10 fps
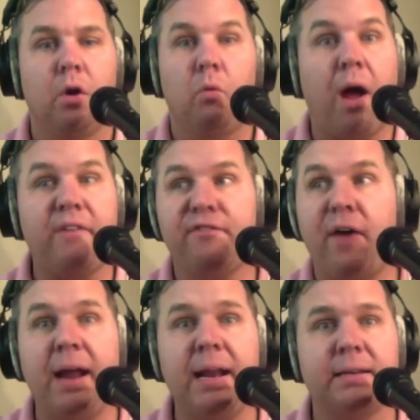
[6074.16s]
Why
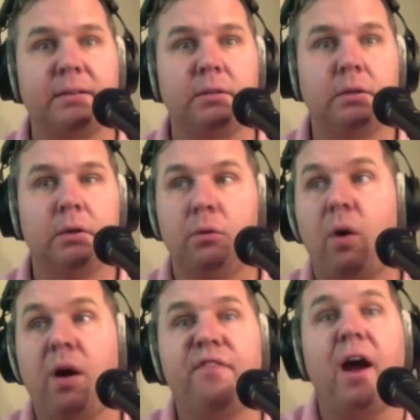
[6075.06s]
fight it?
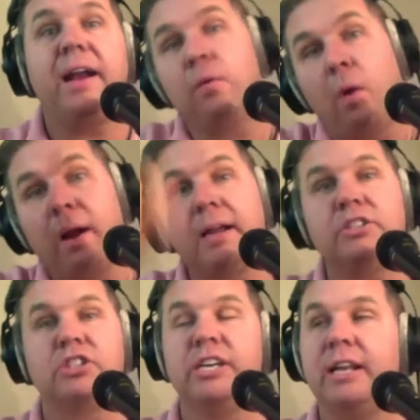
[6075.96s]
Why fight it? Why not
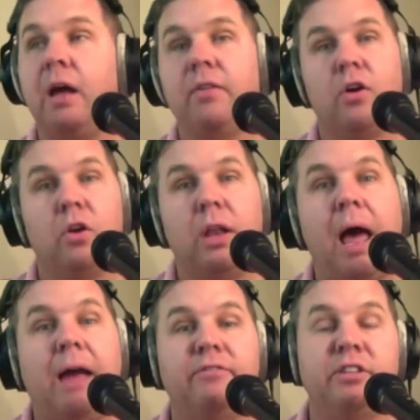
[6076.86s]
just get out there on
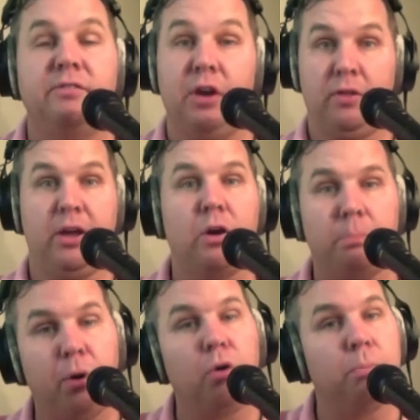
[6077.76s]
live TV? Are they going
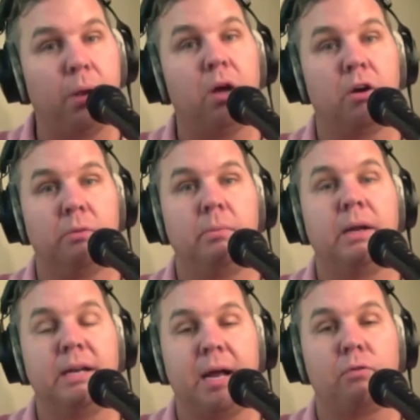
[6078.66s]
to pull the plug on
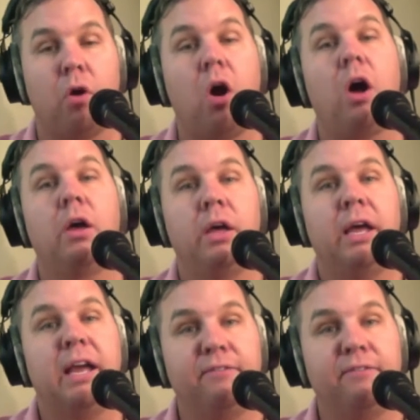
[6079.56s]
Monday Night Raw if